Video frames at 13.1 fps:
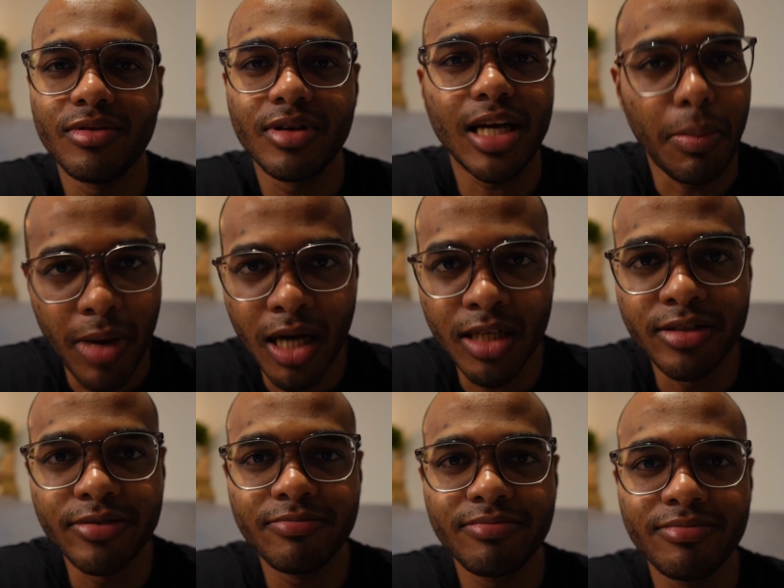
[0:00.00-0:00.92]

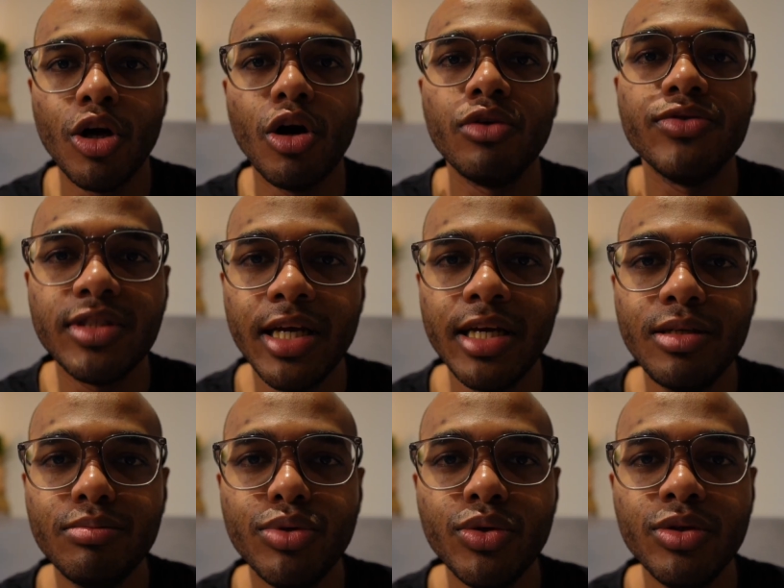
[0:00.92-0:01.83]
gaman. Of
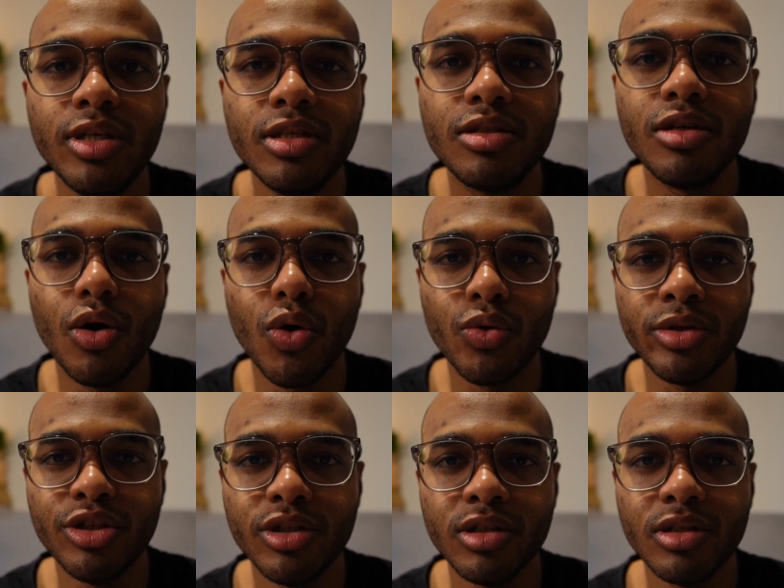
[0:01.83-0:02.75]
Zen Buddhist
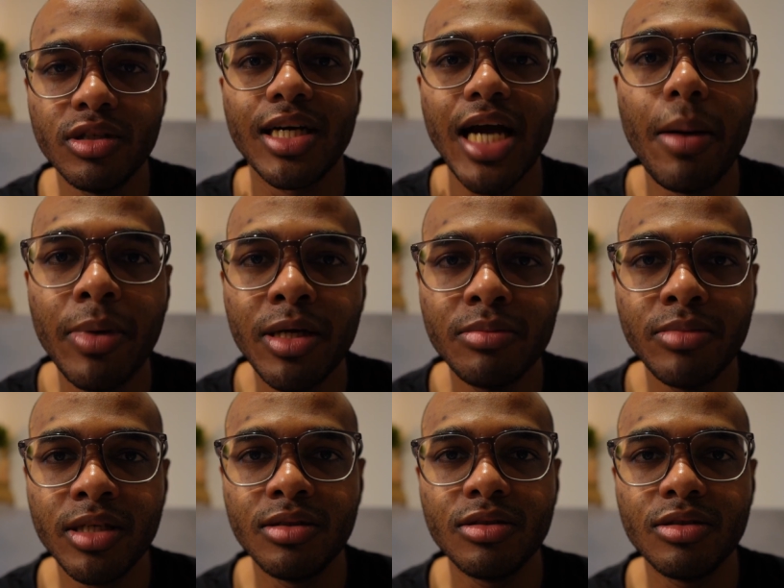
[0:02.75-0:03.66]
origin, gaman
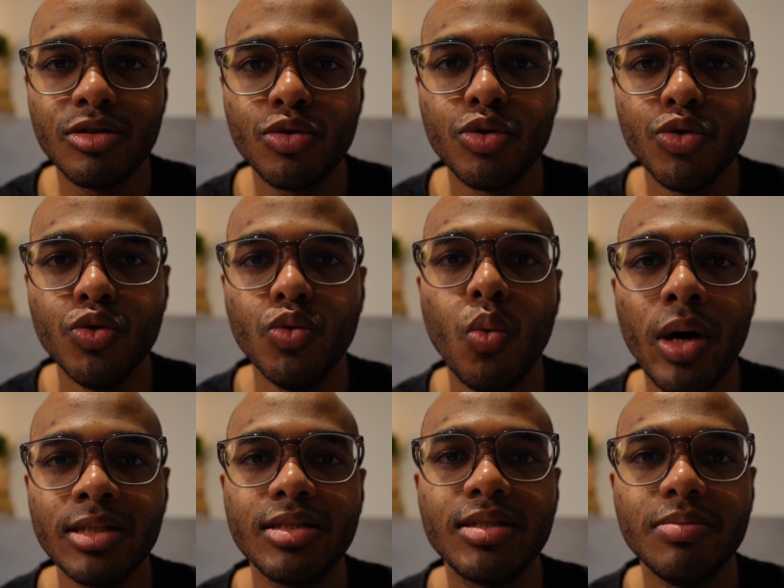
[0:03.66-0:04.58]
means to do
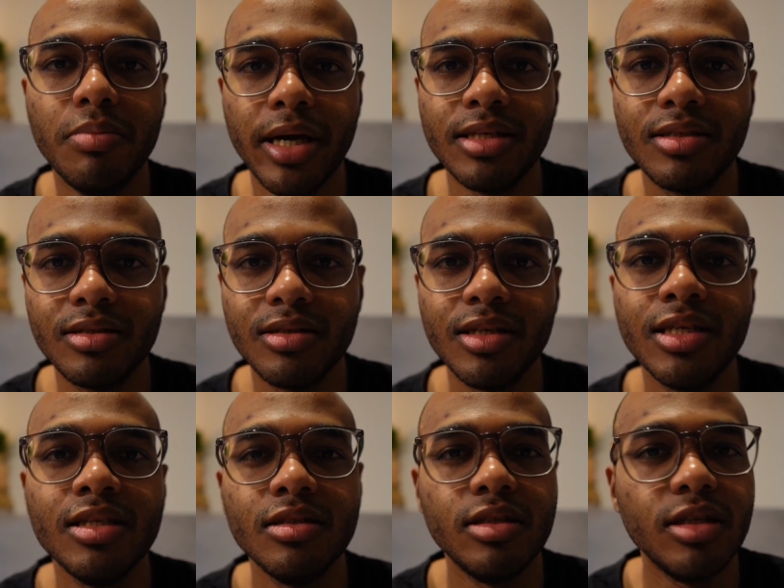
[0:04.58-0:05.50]
one's best
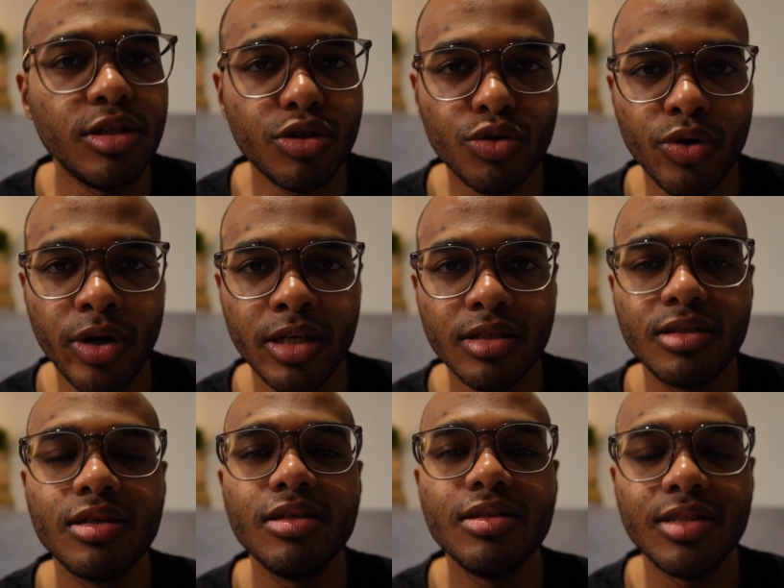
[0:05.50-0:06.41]
in
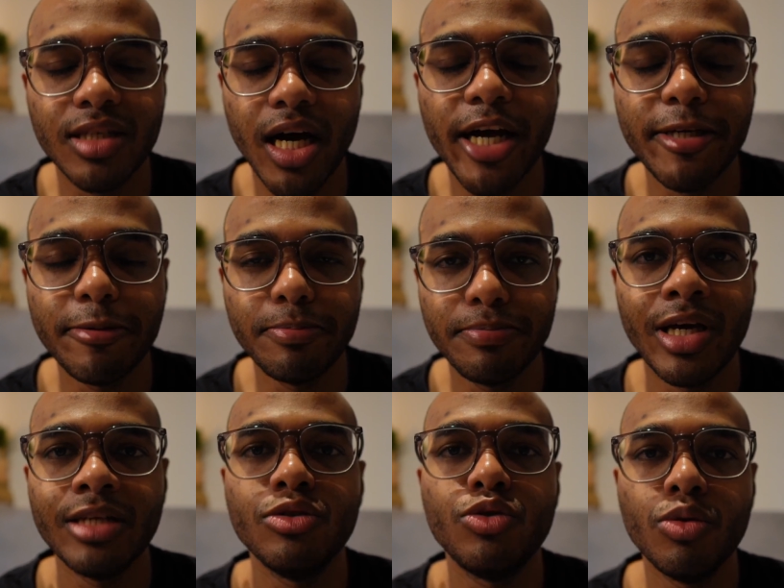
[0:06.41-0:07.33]
distressed time
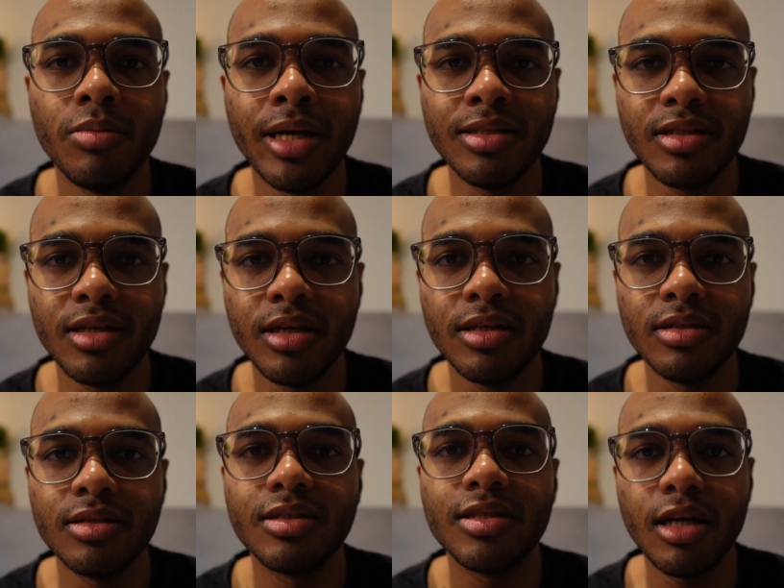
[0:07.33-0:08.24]
and to
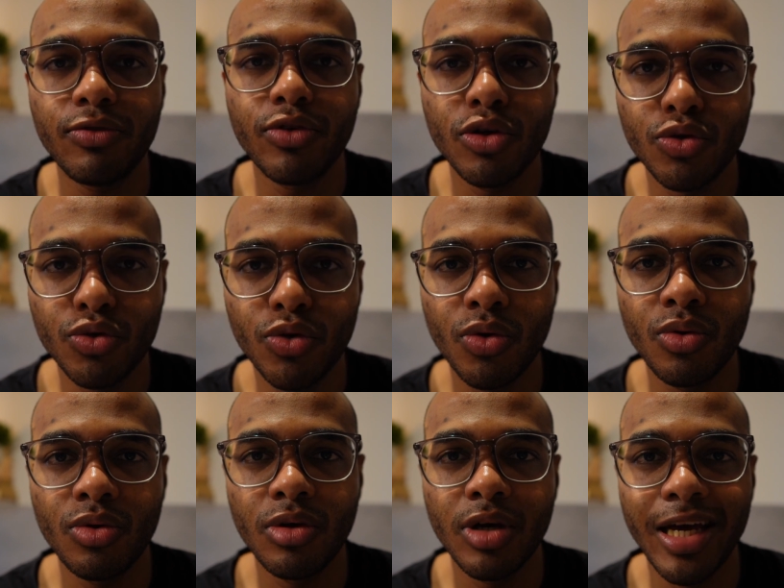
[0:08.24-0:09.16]
maintain
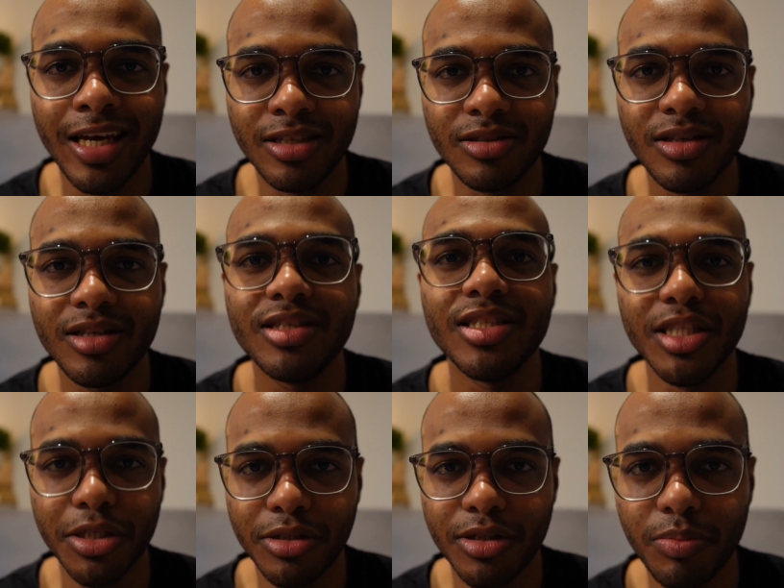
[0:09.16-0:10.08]
self-control and
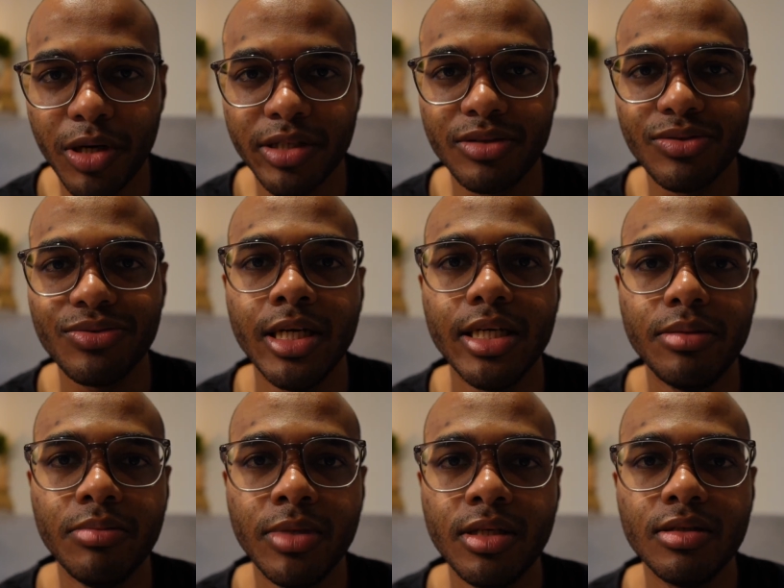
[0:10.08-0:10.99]
discipline. It
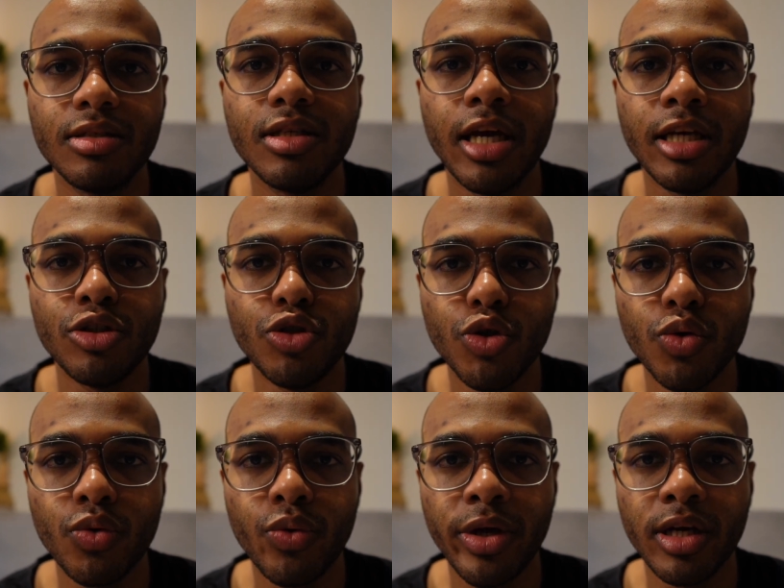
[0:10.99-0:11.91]
means
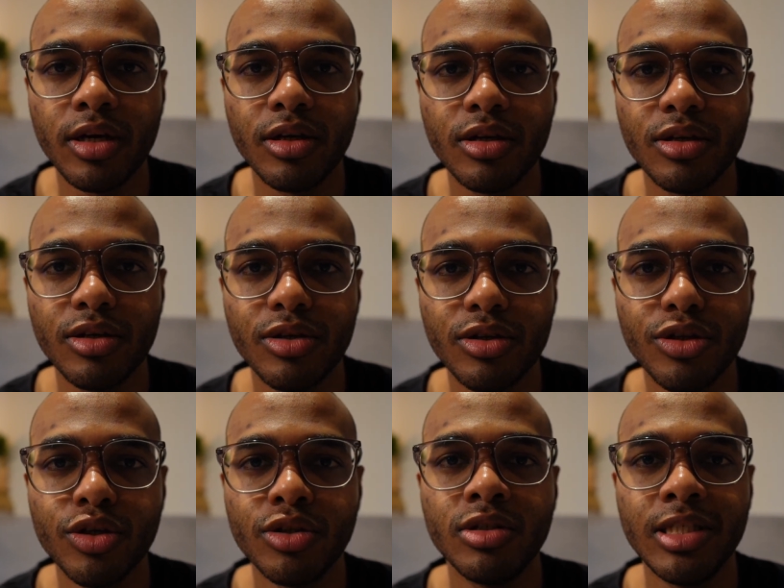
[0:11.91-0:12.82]
enduring
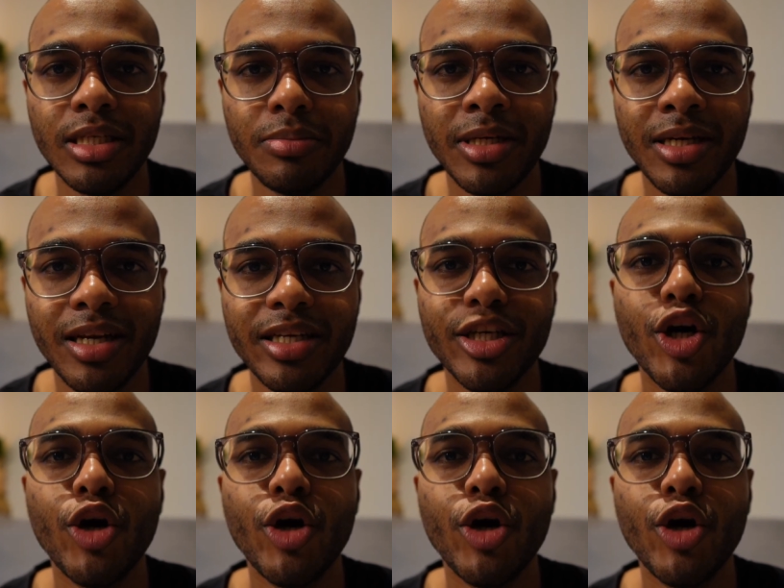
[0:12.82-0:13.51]
the seemingly